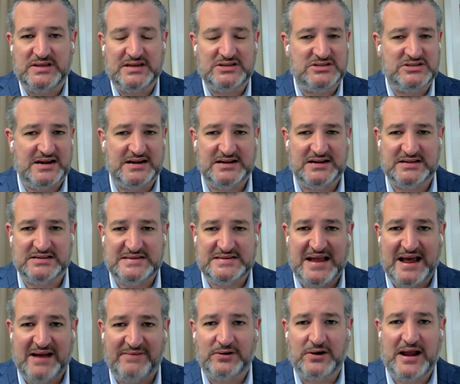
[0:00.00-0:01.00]
They said it has
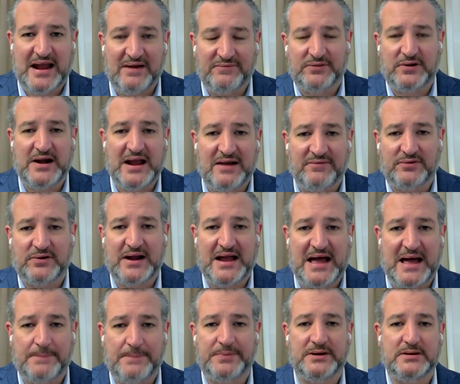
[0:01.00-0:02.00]
never, ever, ever
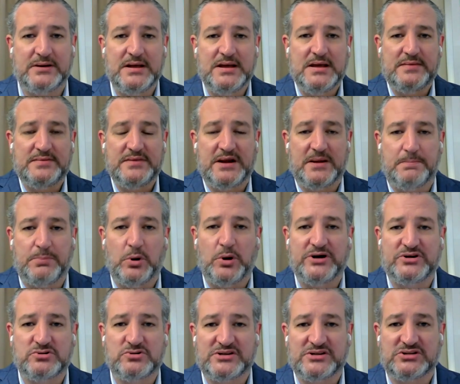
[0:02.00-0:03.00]
happened that a
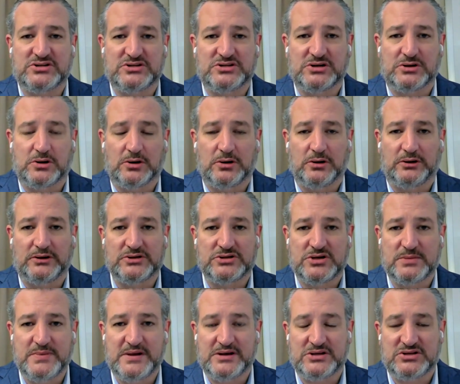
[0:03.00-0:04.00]
boy dressed as a girl has
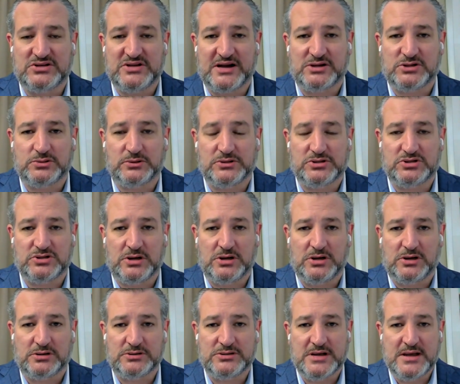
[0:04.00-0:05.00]
committed sexual
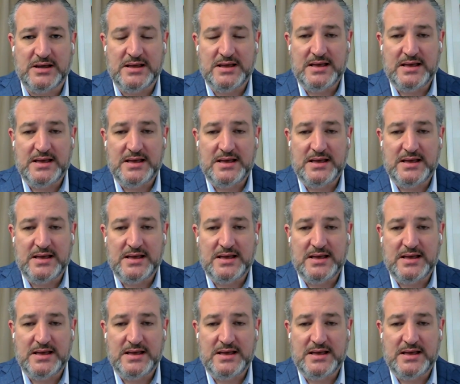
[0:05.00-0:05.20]
assault.